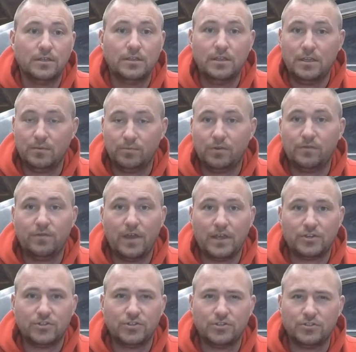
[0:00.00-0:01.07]
the
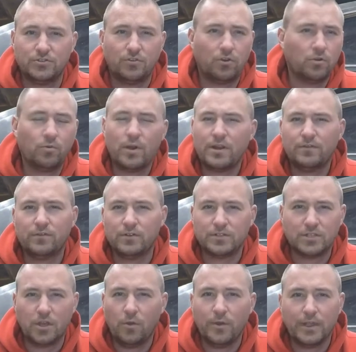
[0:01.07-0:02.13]
imperfections or whatever is
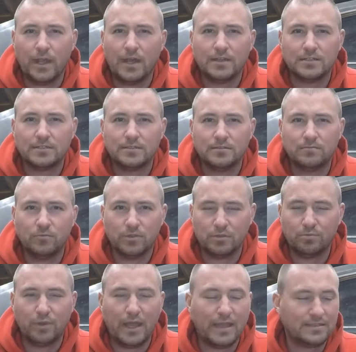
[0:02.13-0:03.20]
going on with the
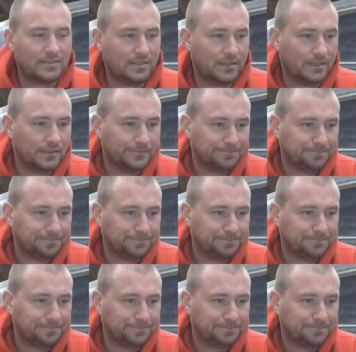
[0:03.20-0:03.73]
plastic.